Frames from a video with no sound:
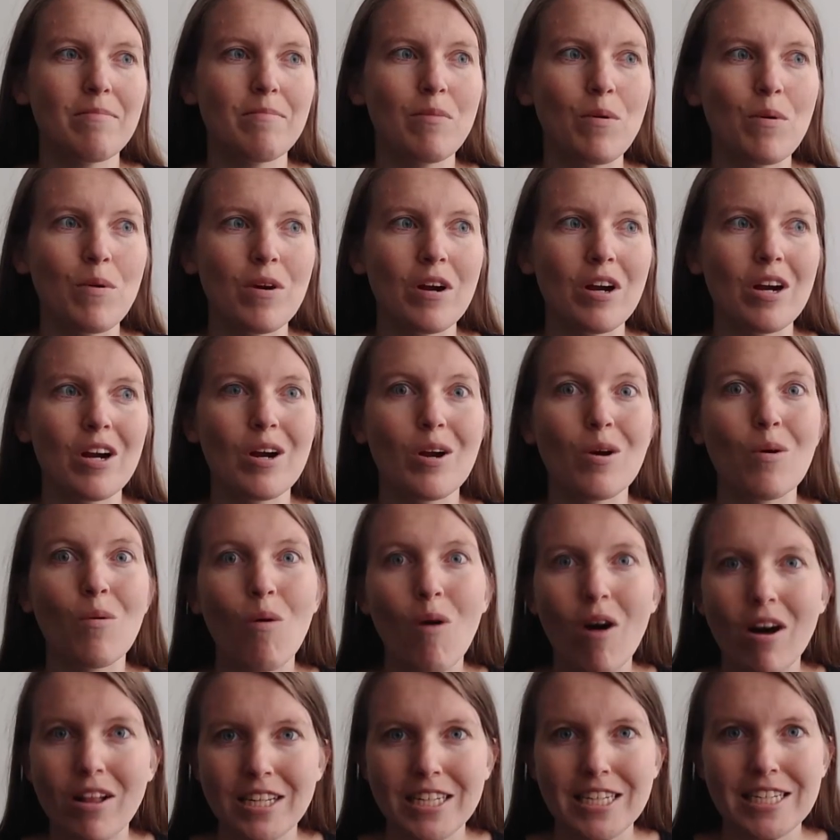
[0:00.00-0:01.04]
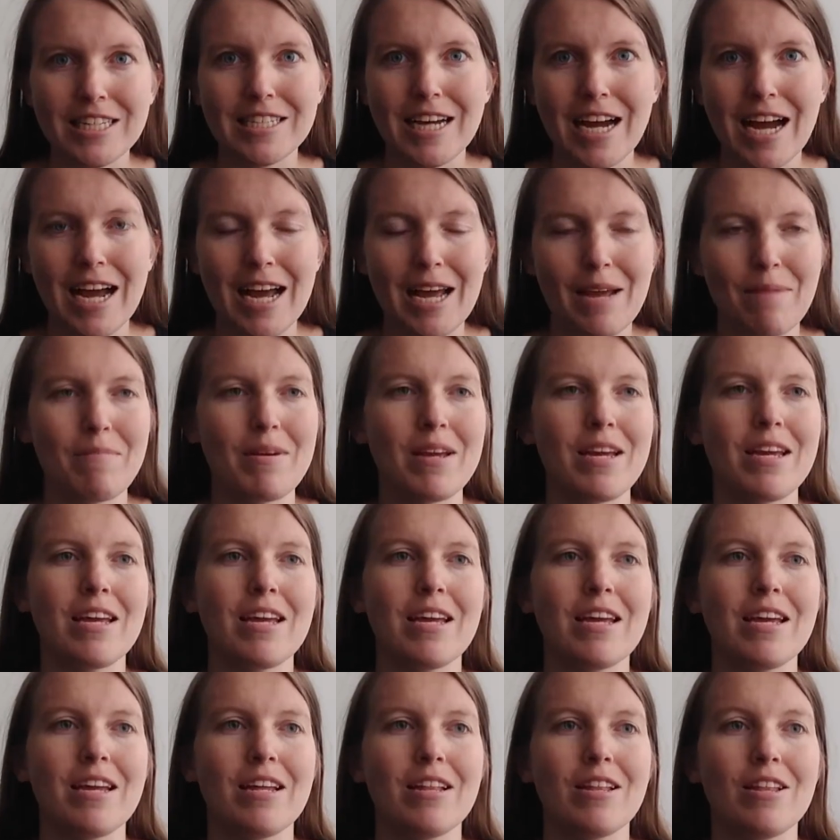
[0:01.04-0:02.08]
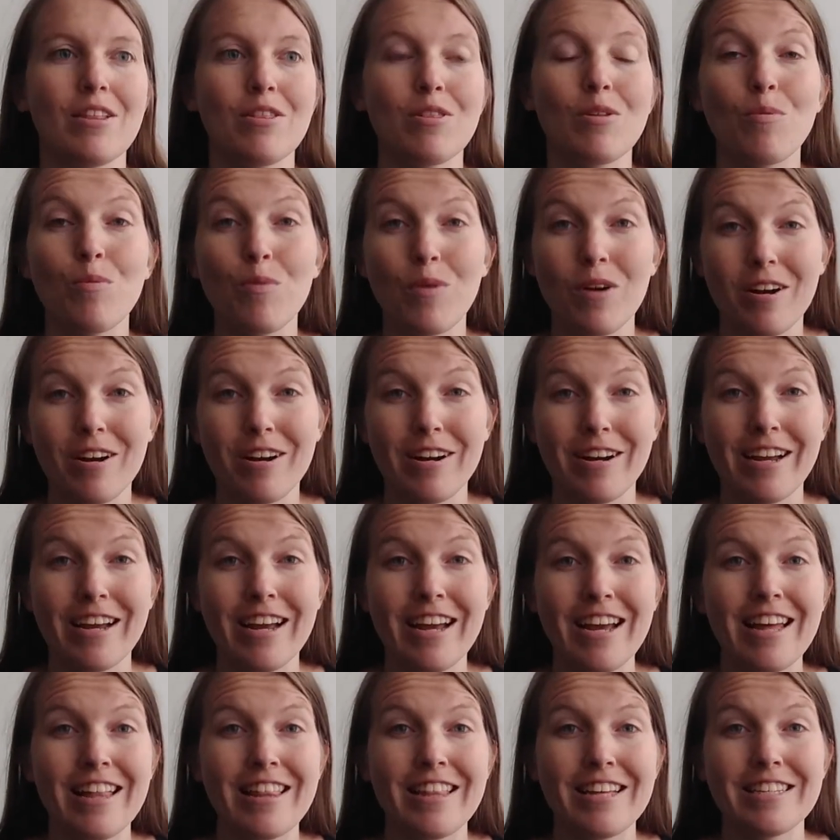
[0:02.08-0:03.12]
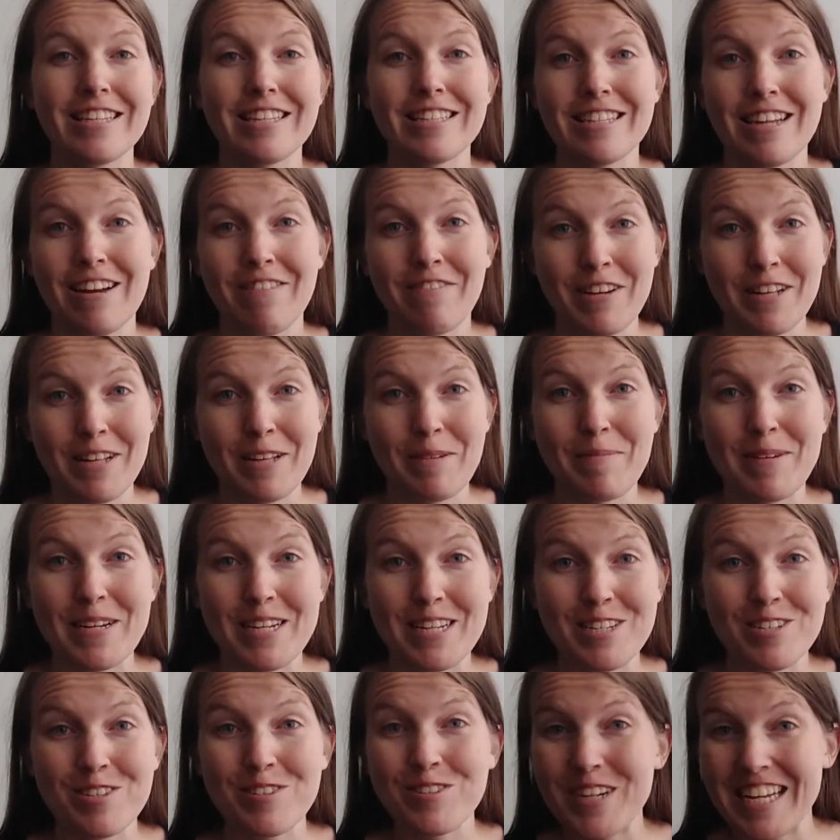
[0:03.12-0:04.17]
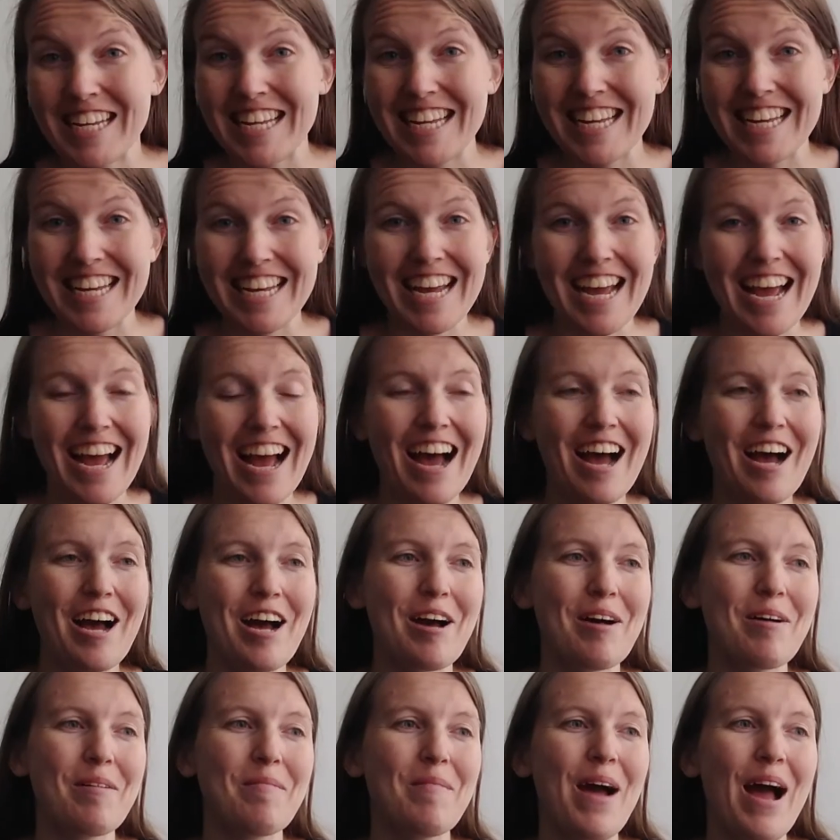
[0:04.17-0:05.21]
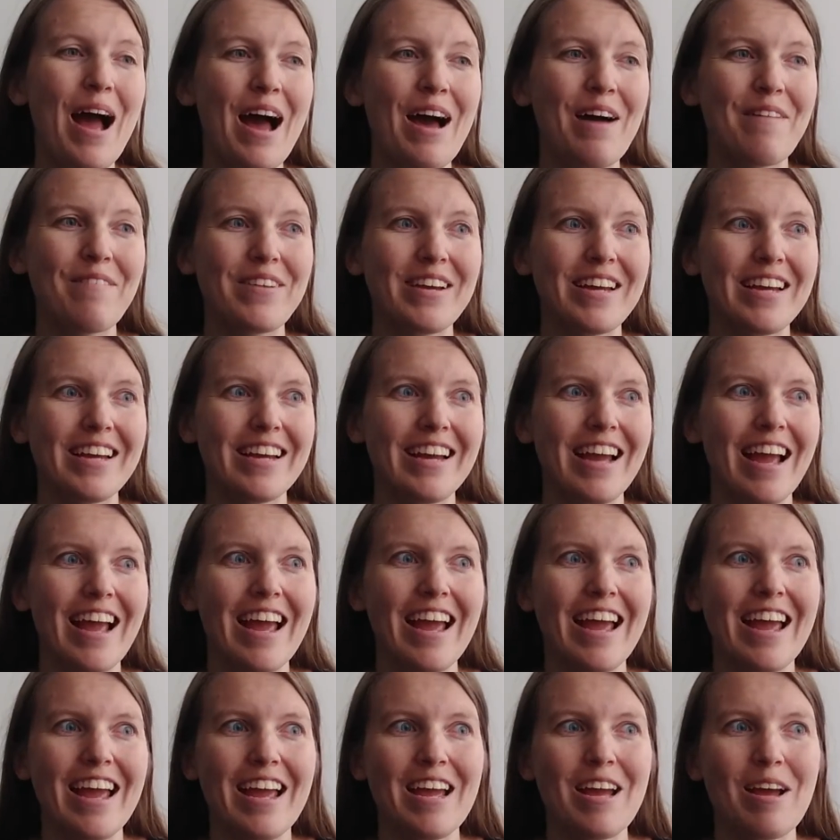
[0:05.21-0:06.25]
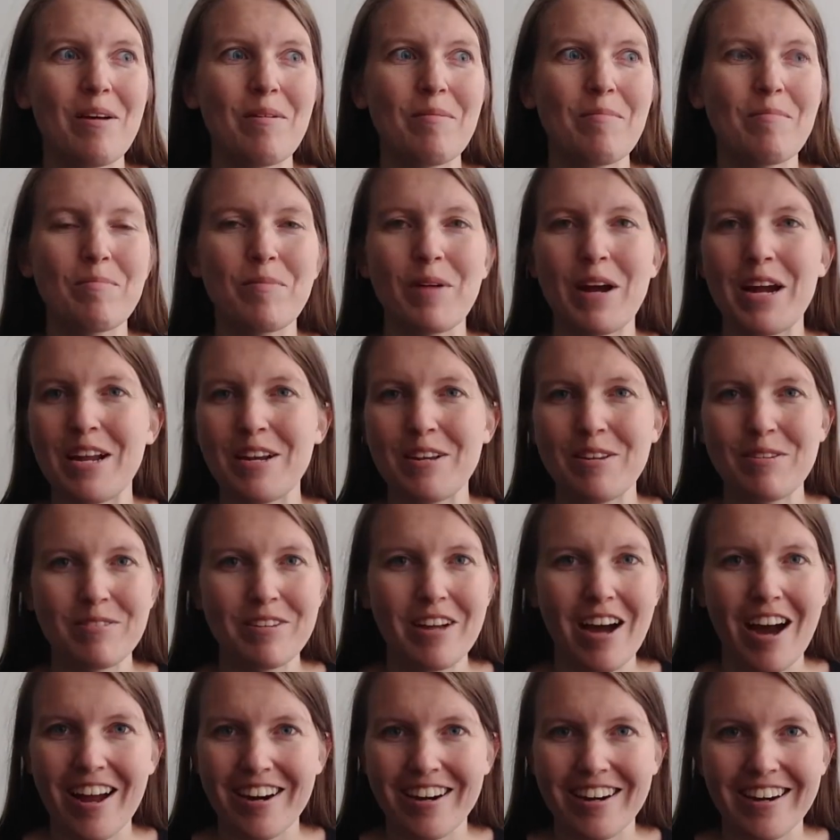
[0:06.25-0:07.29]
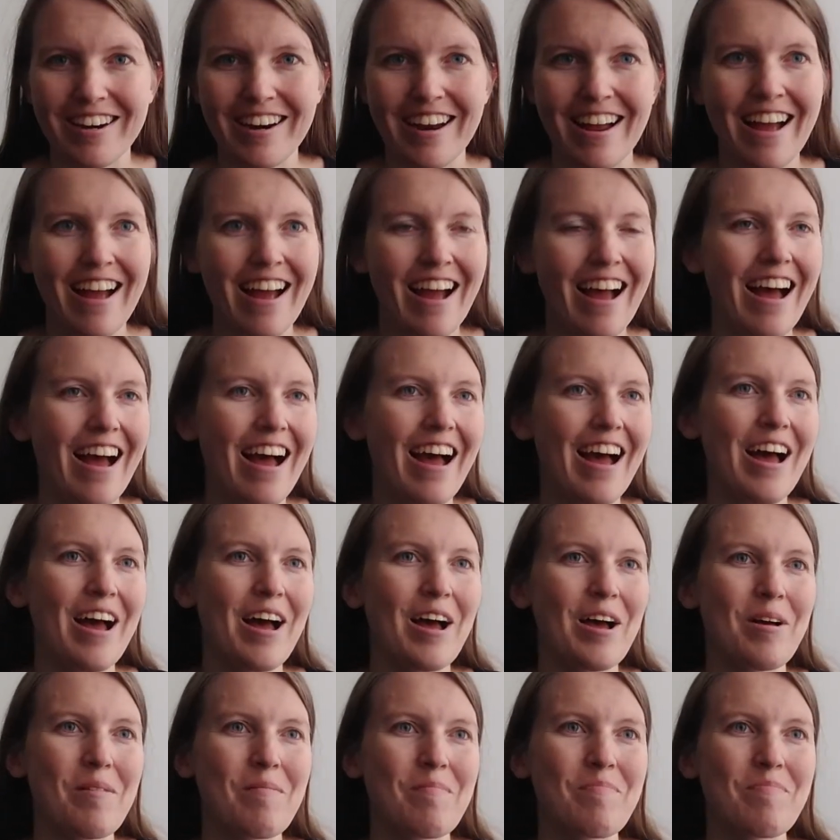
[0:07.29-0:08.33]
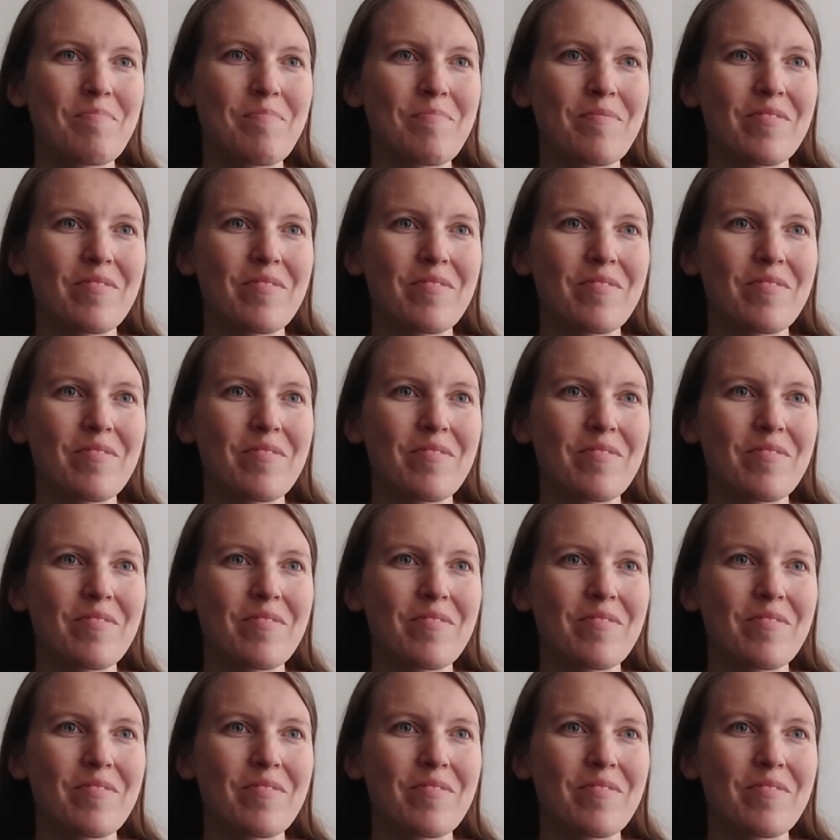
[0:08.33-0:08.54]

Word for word: more quality time in the Word. This has definitely been tricky um, having a brand new daughter. Um,